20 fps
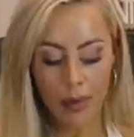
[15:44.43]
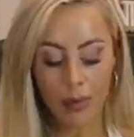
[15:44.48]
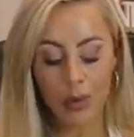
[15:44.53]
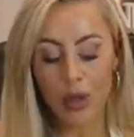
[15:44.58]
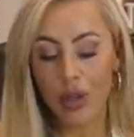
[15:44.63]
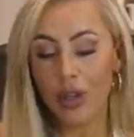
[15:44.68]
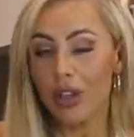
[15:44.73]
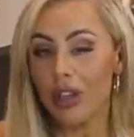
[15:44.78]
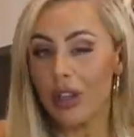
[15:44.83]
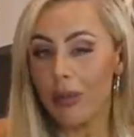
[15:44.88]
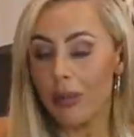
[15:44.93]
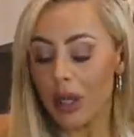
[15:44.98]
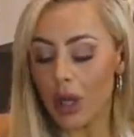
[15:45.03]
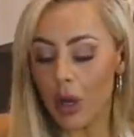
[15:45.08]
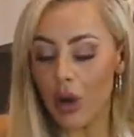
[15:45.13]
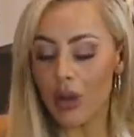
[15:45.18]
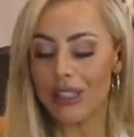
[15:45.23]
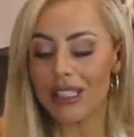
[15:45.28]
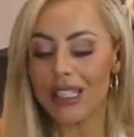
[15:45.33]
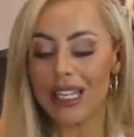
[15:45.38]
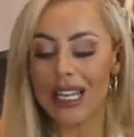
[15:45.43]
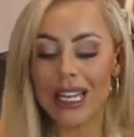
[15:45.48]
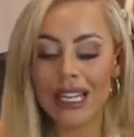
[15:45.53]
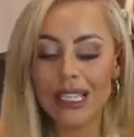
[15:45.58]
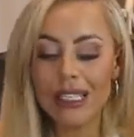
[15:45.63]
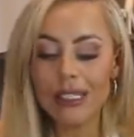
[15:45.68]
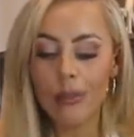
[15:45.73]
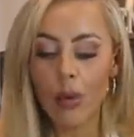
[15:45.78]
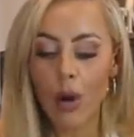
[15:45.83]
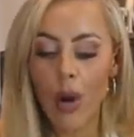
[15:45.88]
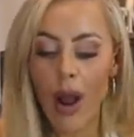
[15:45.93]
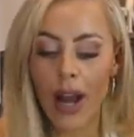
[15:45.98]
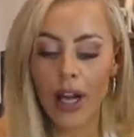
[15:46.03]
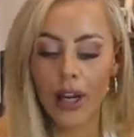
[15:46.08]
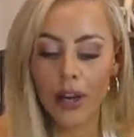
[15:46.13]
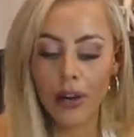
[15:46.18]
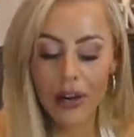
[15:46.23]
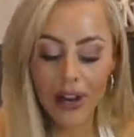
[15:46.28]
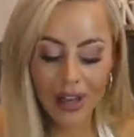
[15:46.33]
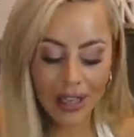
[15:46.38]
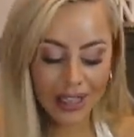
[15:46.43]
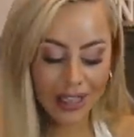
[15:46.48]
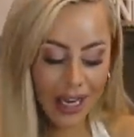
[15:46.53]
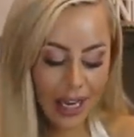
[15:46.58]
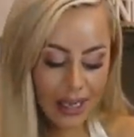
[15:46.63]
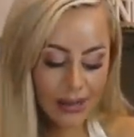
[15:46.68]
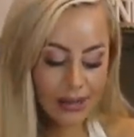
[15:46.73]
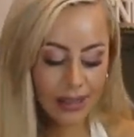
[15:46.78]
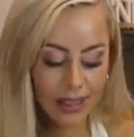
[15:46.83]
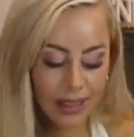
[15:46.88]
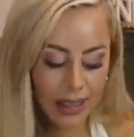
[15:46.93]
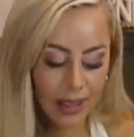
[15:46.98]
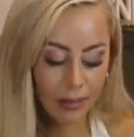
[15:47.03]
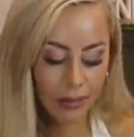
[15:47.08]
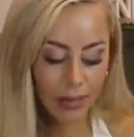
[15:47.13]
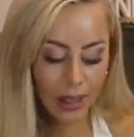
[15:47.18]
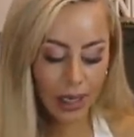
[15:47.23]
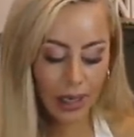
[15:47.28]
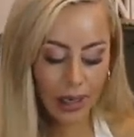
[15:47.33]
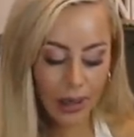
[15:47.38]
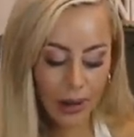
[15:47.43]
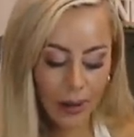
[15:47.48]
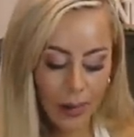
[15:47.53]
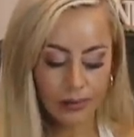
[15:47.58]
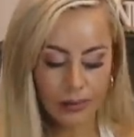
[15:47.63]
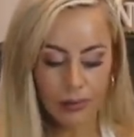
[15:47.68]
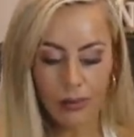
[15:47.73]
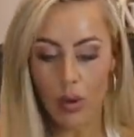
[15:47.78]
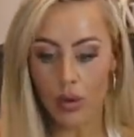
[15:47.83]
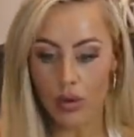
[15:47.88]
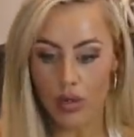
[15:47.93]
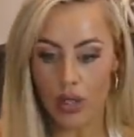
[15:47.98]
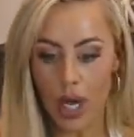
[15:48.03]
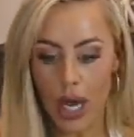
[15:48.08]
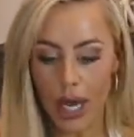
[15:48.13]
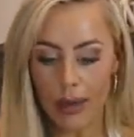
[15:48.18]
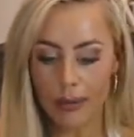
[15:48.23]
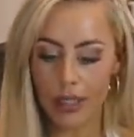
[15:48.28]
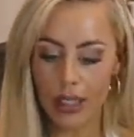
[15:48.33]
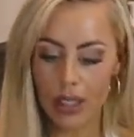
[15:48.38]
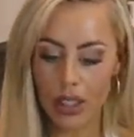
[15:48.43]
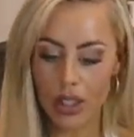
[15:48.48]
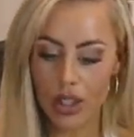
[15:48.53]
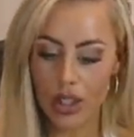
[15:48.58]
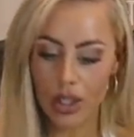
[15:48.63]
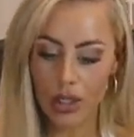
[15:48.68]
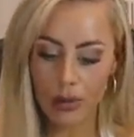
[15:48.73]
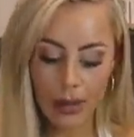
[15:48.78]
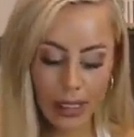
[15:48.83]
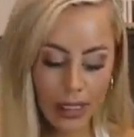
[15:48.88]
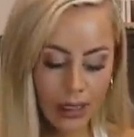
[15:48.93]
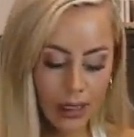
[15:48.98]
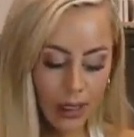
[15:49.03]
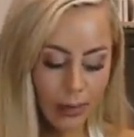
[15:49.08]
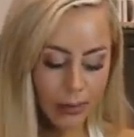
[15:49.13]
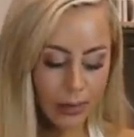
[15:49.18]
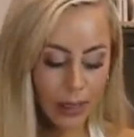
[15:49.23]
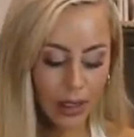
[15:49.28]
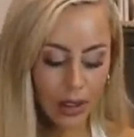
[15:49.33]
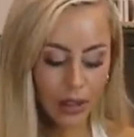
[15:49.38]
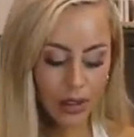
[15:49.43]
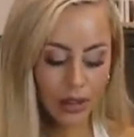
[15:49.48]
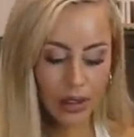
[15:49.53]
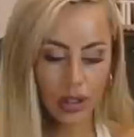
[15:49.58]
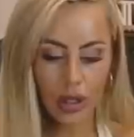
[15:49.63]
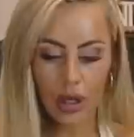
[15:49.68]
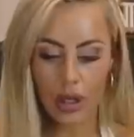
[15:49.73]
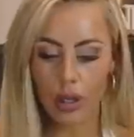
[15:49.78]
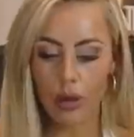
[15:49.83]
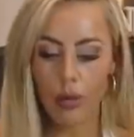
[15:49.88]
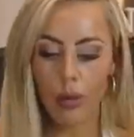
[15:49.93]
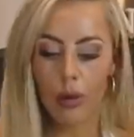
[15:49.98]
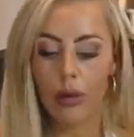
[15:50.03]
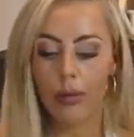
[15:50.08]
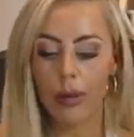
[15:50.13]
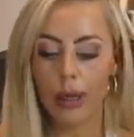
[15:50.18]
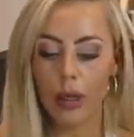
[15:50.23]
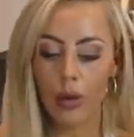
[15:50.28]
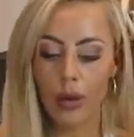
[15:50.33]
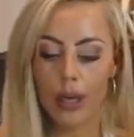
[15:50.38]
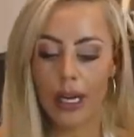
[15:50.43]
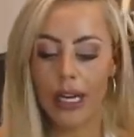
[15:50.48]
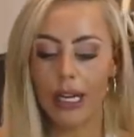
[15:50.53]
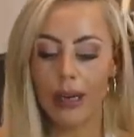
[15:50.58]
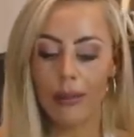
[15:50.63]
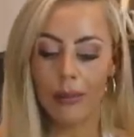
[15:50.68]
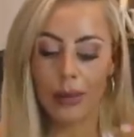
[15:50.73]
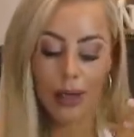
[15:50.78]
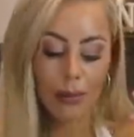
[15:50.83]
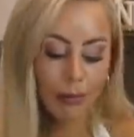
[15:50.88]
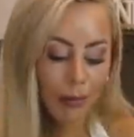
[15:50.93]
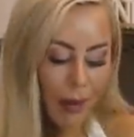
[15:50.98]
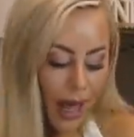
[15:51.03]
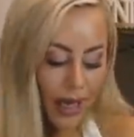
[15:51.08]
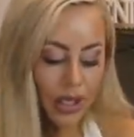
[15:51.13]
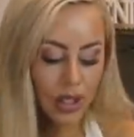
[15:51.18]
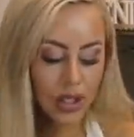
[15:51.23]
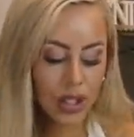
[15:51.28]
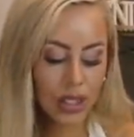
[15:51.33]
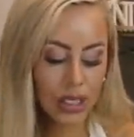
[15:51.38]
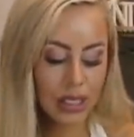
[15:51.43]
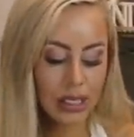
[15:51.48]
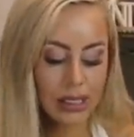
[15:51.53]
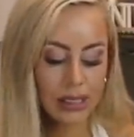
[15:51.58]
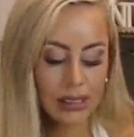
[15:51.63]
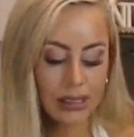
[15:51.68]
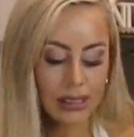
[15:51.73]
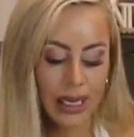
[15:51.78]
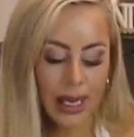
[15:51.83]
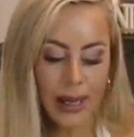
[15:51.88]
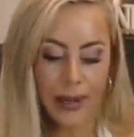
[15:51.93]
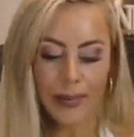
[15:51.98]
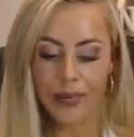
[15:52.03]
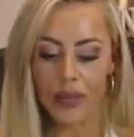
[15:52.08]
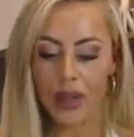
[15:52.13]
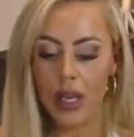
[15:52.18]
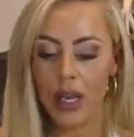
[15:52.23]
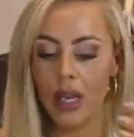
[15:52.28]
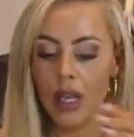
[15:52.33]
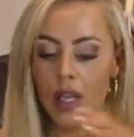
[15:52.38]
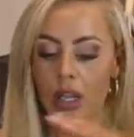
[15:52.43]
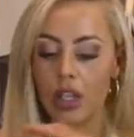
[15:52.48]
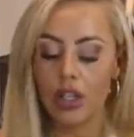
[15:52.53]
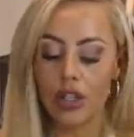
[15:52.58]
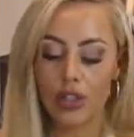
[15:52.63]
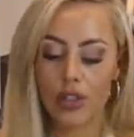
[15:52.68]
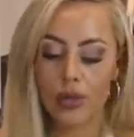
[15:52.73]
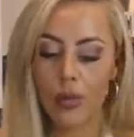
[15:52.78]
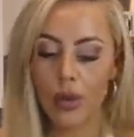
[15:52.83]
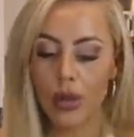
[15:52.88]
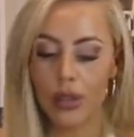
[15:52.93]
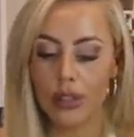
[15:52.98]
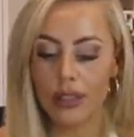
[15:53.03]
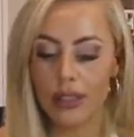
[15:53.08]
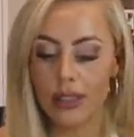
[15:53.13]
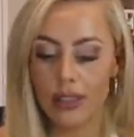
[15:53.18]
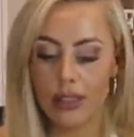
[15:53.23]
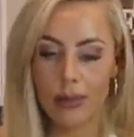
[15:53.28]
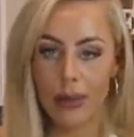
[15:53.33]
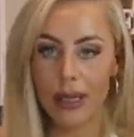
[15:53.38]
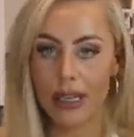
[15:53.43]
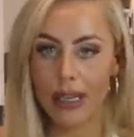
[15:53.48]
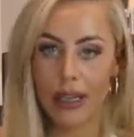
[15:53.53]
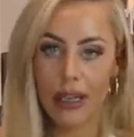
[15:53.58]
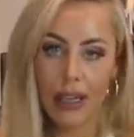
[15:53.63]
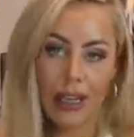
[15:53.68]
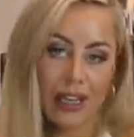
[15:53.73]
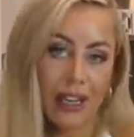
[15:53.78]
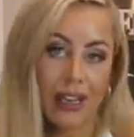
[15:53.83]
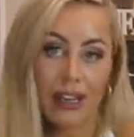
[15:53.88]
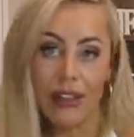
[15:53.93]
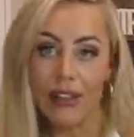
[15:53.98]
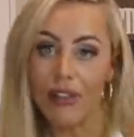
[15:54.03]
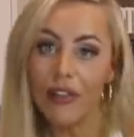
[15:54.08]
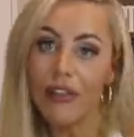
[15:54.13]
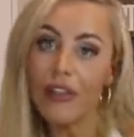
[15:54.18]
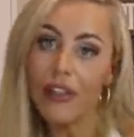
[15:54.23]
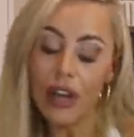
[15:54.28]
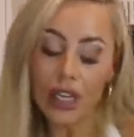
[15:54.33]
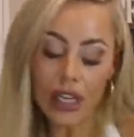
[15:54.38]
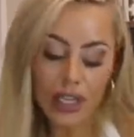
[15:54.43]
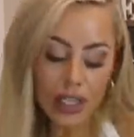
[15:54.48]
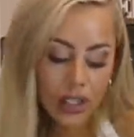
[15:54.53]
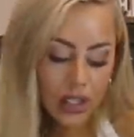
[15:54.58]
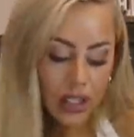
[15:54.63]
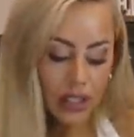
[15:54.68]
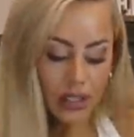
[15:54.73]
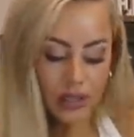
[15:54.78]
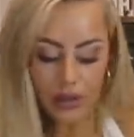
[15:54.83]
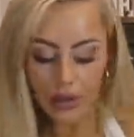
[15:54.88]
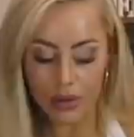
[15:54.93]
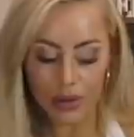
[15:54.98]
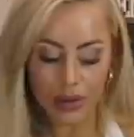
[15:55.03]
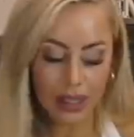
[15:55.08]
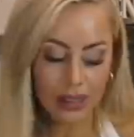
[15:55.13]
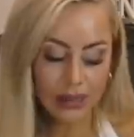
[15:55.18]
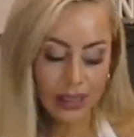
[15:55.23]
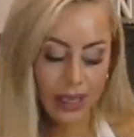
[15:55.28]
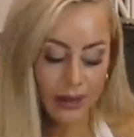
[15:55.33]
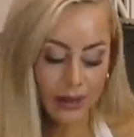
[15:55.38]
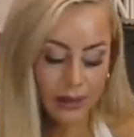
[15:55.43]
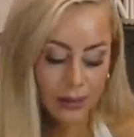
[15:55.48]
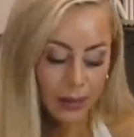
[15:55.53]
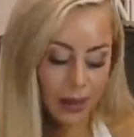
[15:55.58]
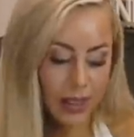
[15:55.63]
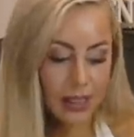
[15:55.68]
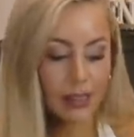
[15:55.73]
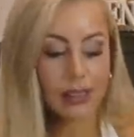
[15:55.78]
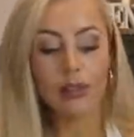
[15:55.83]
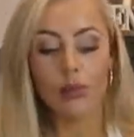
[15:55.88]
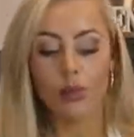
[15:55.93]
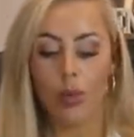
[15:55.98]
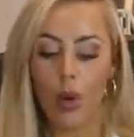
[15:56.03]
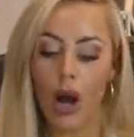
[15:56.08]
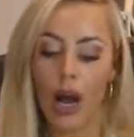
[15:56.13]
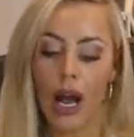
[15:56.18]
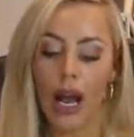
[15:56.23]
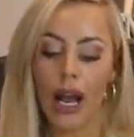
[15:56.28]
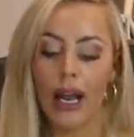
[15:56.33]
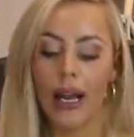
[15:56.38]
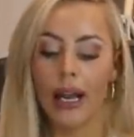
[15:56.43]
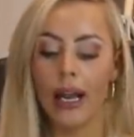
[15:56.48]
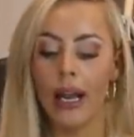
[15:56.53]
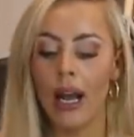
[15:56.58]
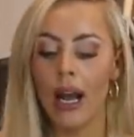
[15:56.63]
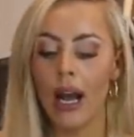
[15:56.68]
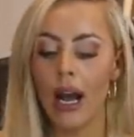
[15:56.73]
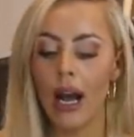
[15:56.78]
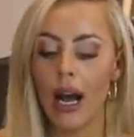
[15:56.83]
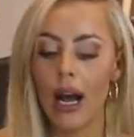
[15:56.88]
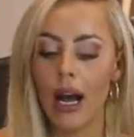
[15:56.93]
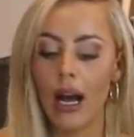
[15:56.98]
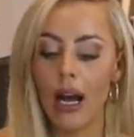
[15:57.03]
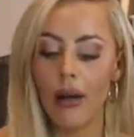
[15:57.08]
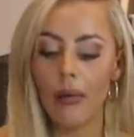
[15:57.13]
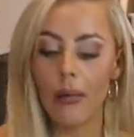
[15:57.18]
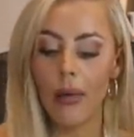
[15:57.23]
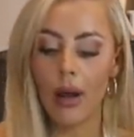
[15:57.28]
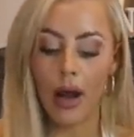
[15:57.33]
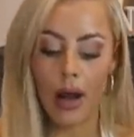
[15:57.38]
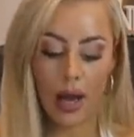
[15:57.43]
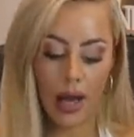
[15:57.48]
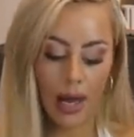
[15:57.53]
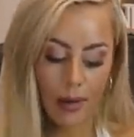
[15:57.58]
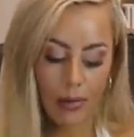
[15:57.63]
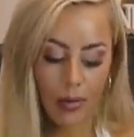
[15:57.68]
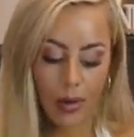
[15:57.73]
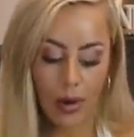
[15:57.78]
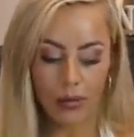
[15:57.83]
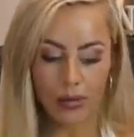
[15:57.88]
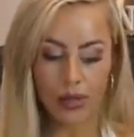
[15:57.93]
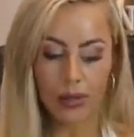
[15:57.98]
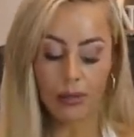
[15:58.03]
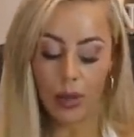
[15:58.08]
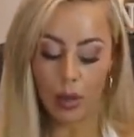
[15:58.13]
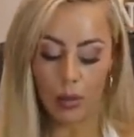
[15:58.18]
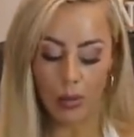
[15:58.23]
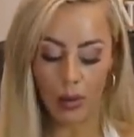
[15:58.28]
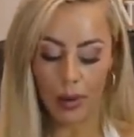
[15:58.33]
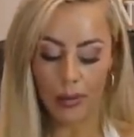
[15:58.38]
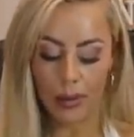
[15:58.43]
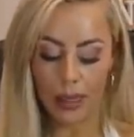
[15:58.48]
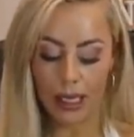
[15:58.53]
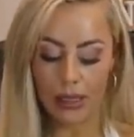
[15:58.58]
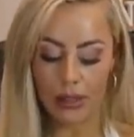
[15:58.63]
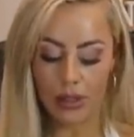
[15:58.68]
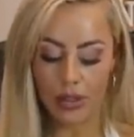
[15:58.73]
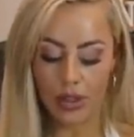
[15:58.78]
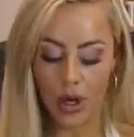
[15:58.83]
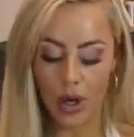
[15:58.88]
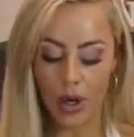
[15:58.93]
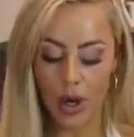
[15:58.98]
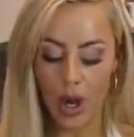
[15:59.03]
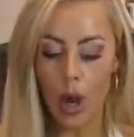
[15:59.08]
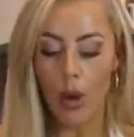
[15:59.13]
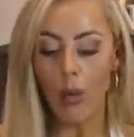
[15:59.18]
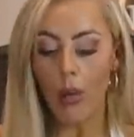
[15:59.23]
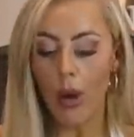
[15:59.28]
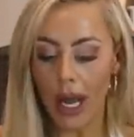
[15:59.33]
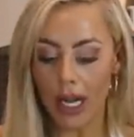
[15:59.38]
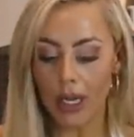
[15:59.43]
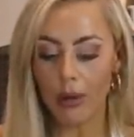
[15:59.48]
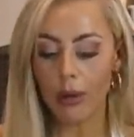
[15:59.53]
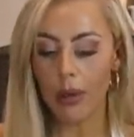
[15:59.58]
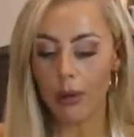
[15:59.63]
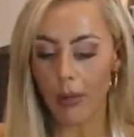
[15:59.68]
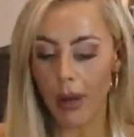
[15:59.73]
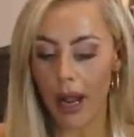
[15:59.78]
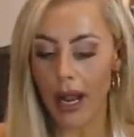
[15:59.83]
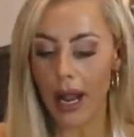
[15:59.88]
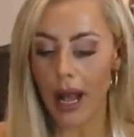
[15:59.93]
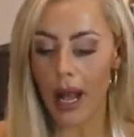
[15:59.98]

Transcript: Purely because it is more accurate. Yes, it can be more time consuming because, you know, you want to be cooking in big batches and you just want to be in the fridge and do things like this. But this is why I prompt meal prepping. So why do we weigh